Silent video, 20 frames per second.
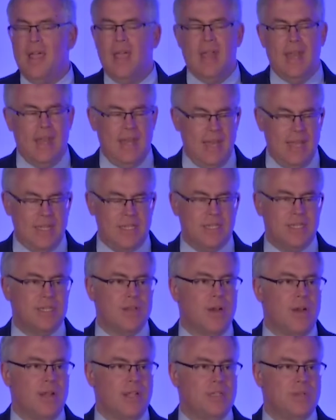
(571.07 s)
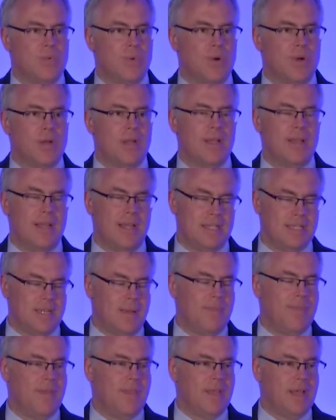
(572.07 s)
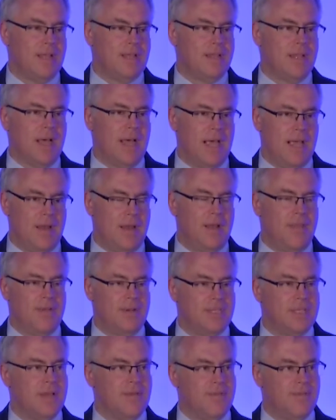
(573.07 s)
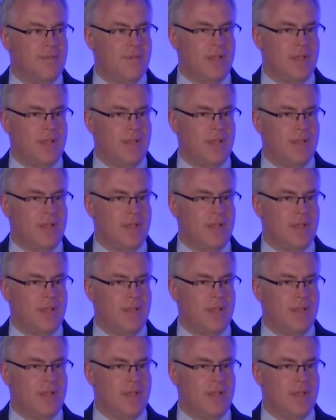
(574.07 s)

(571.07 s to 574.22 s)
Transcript: and it needs to start its work, and that's something that I and others have